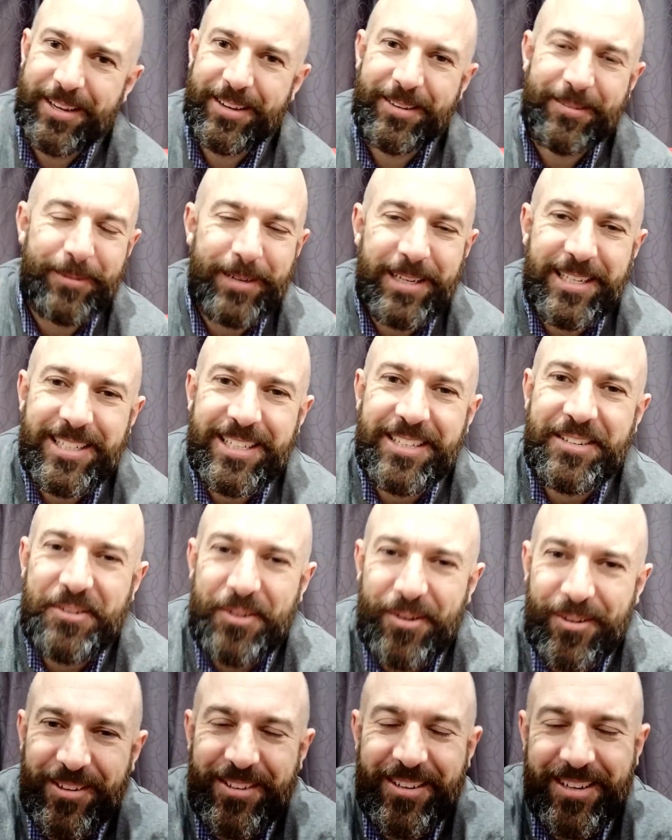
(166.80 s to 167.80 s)
We did
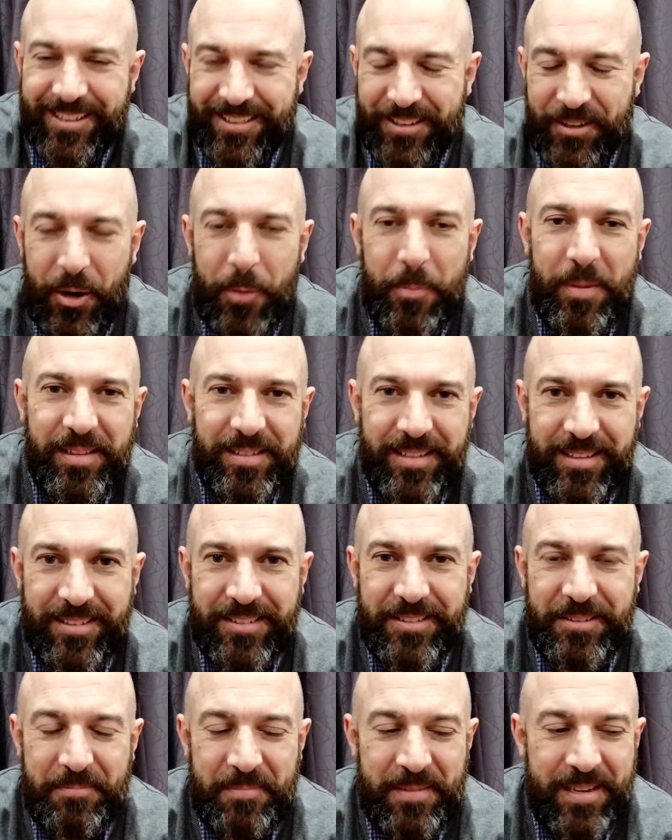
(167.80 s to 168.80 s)
not like the combat
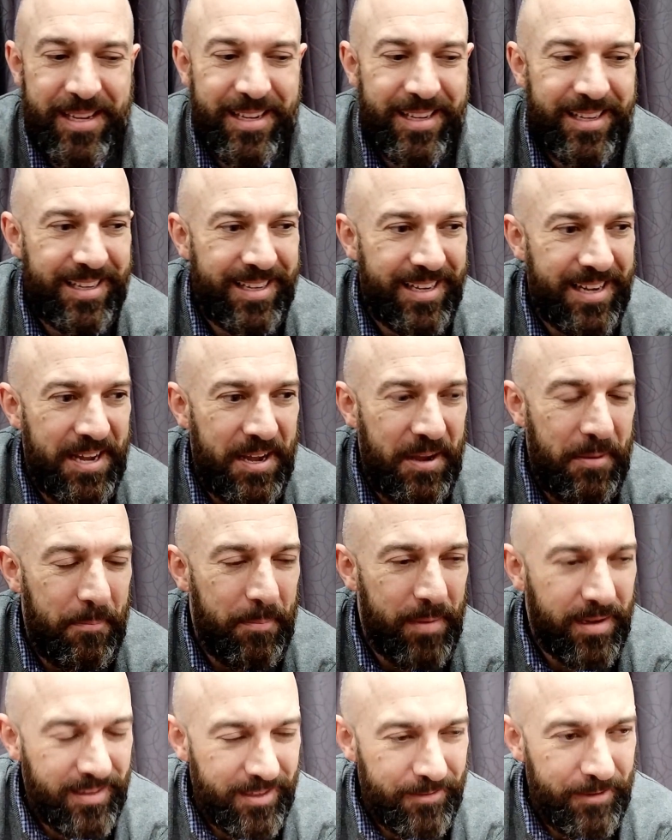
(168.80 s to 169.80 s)
system.
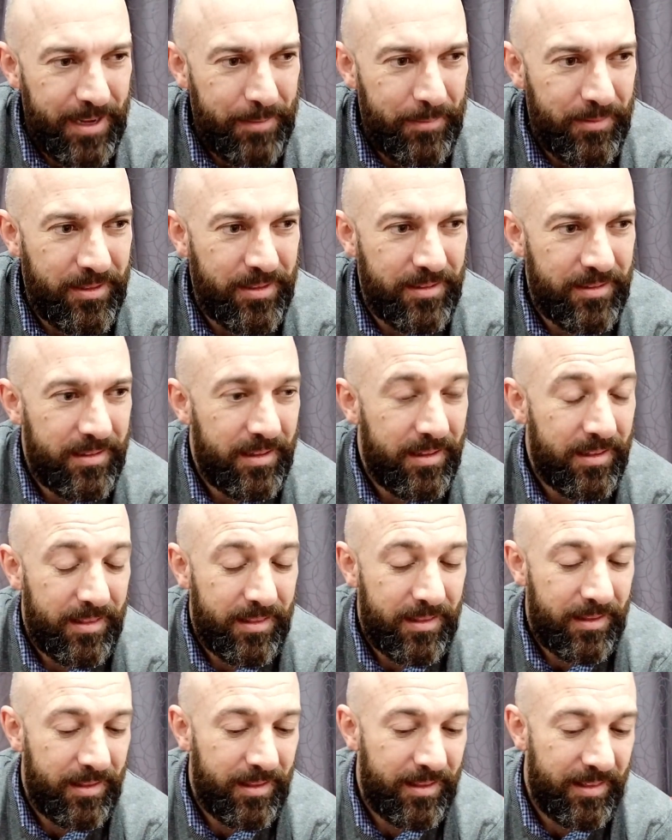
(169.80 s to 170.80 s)
Basically what happens is
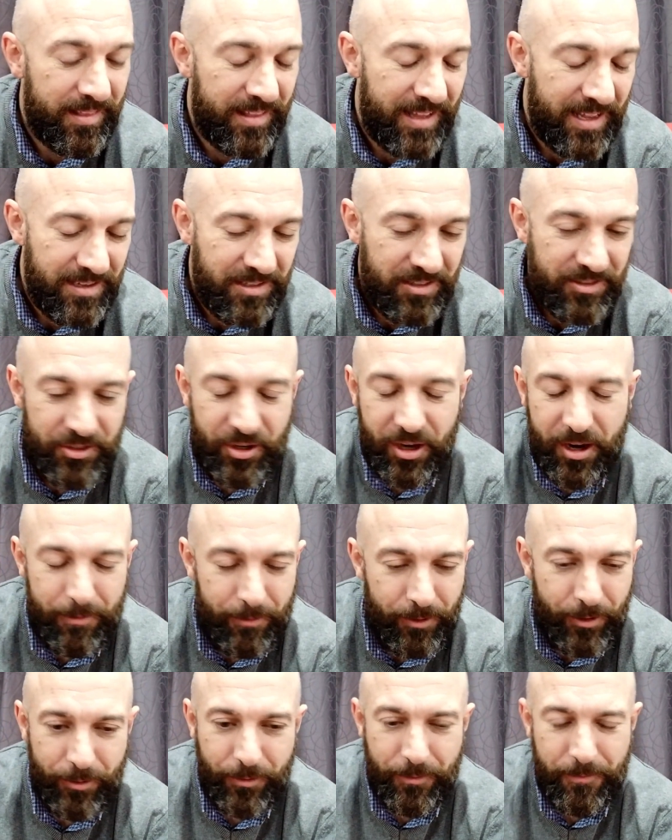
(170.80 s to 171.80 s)
that die
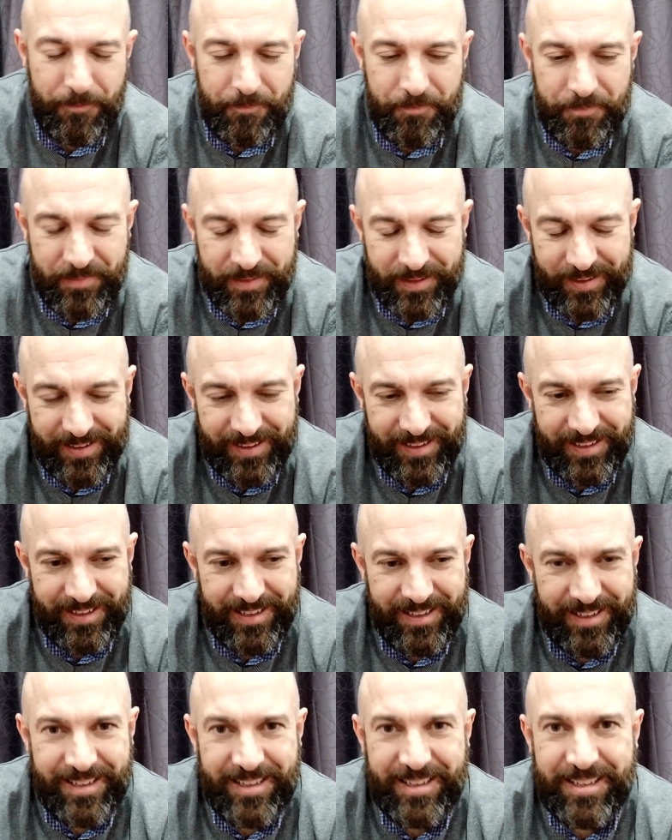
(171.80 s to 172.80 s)
roll
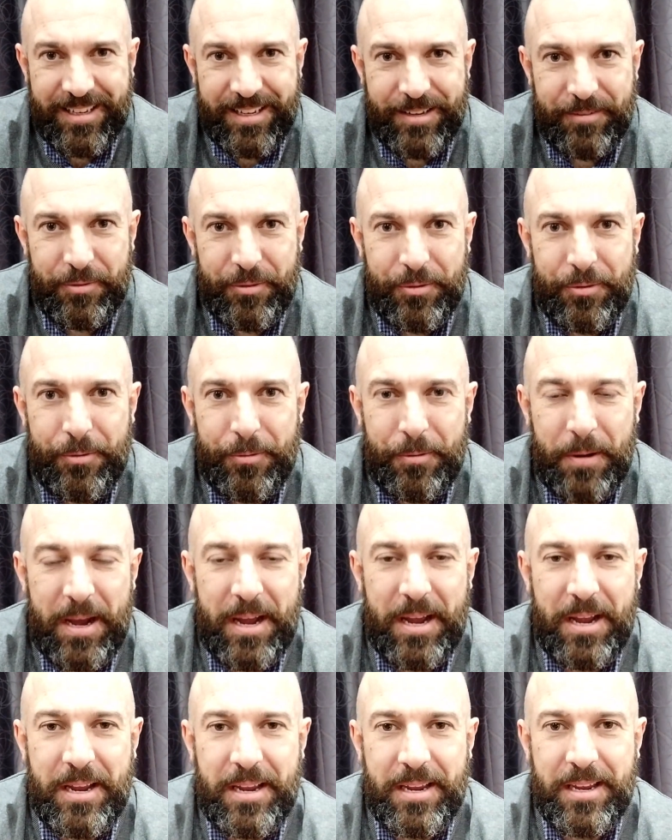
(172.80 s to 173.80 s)
gives you
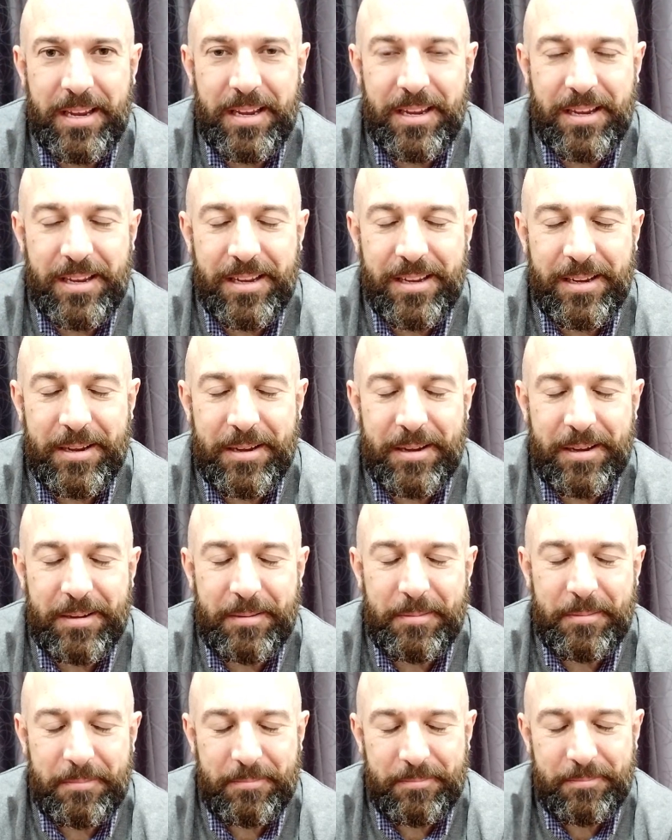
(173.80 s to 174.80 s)
a
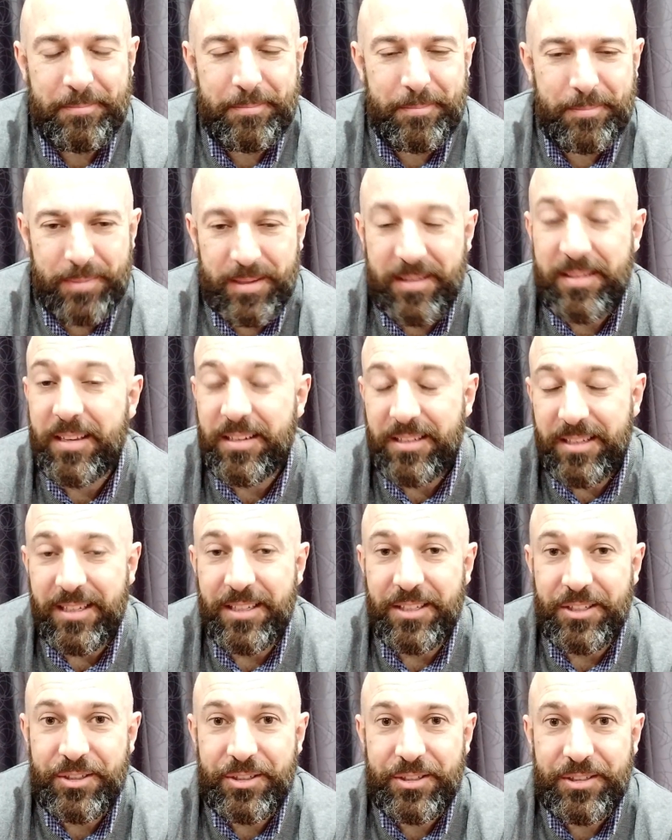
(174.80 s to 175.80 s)

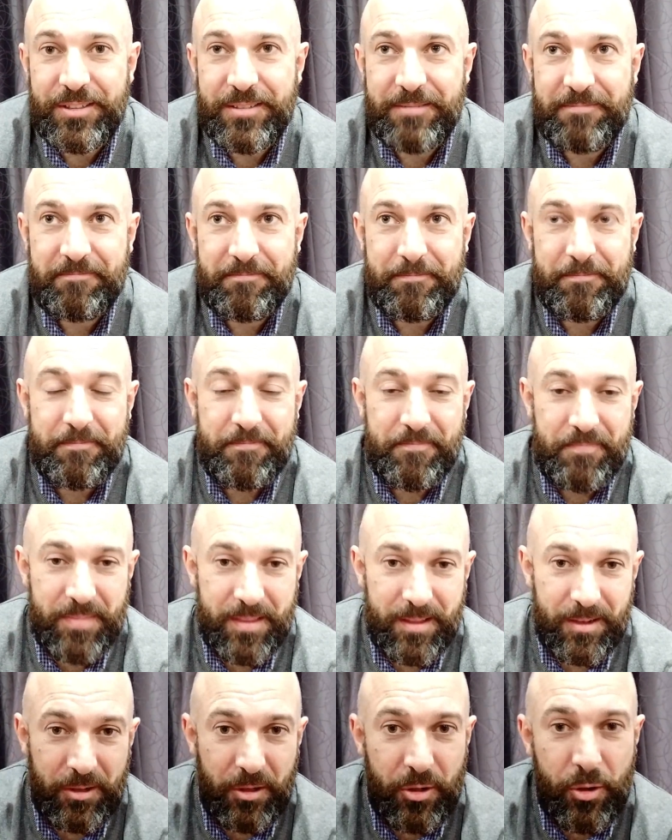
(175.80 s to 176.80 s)
percentage
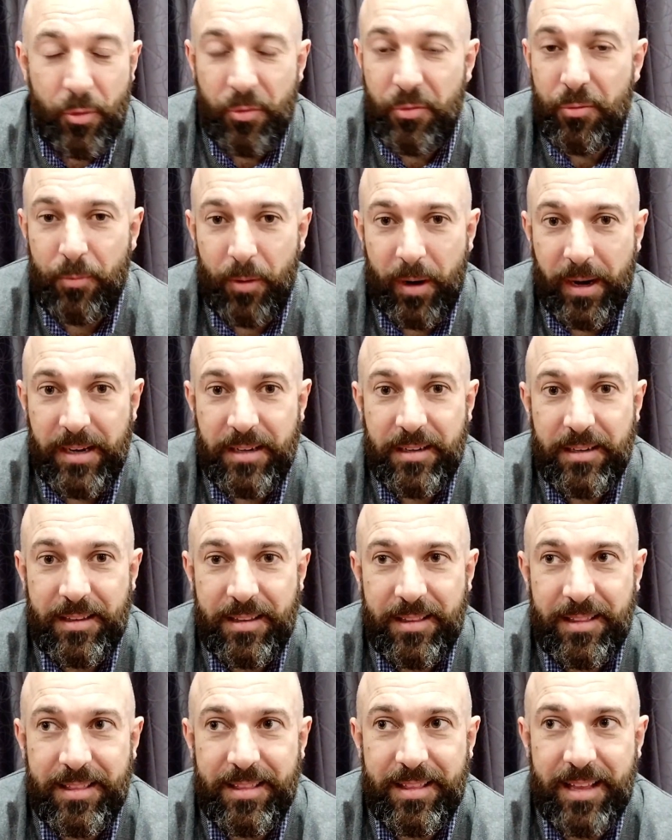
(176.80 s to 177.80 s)
loss rate
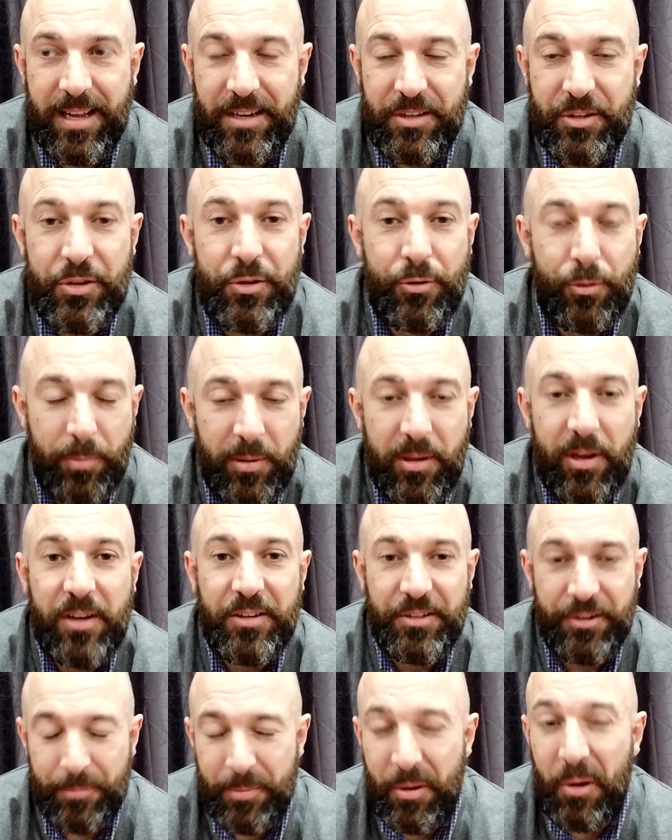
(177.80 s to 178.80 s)
that you apply
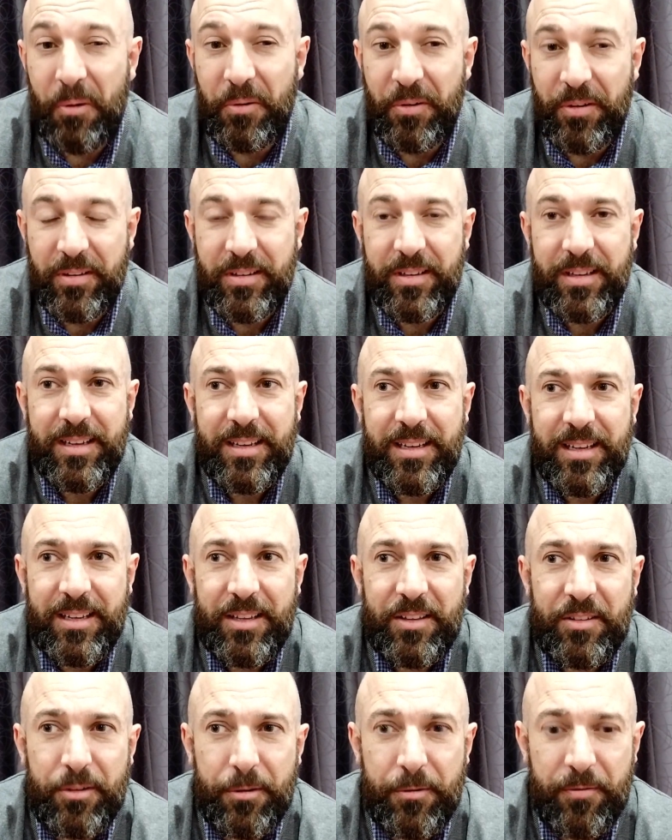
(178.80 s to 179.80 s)
to your opponent.
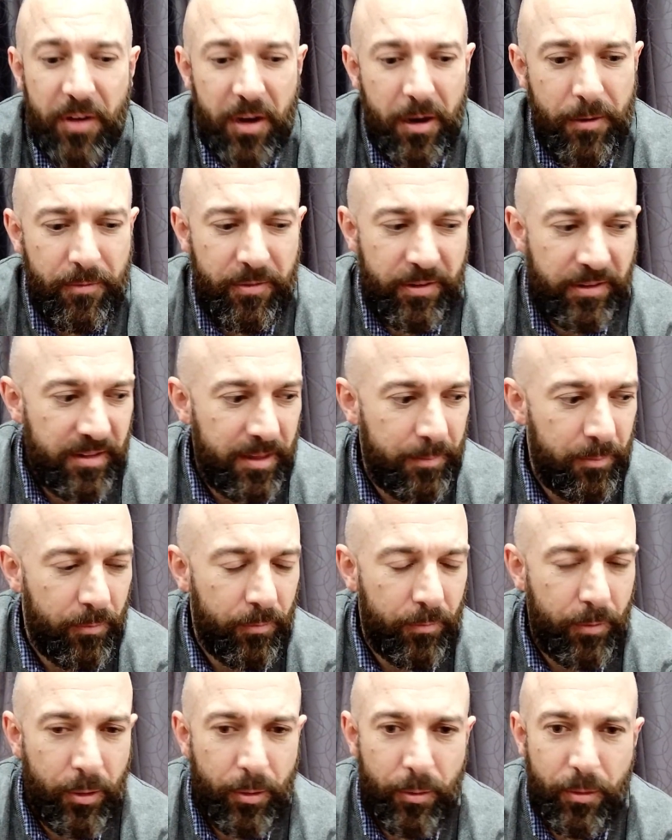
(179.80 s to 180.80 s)
So if I, for example,
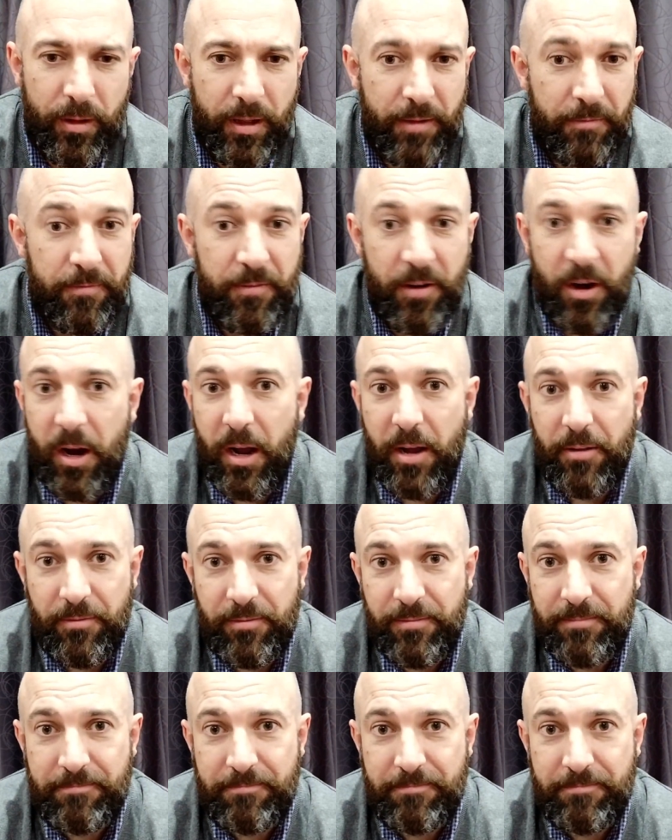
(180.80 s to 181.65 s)
roll a 5,